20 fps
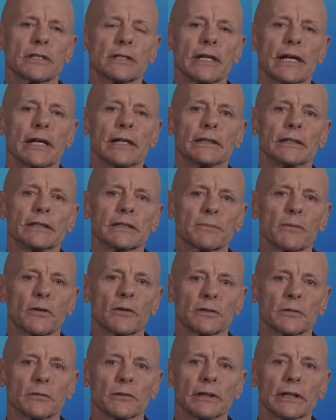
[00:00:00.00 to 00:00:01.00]
a daily
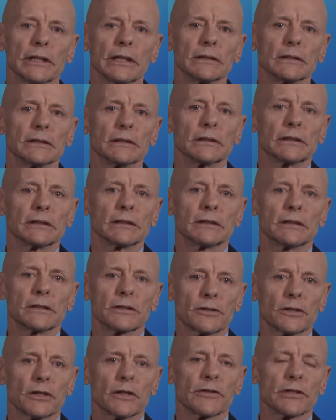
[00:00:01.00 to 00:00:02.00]
disposable lens to
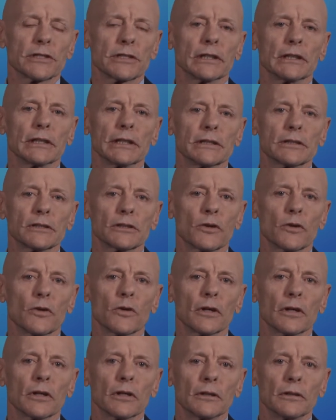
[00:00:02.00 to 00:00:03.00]
serve as the lens
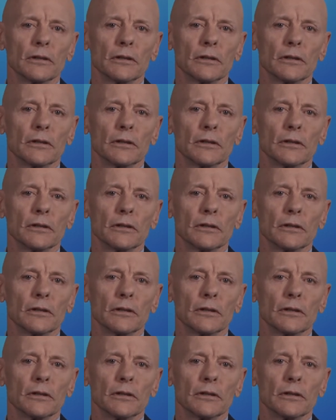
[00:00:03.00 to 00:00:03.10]
core.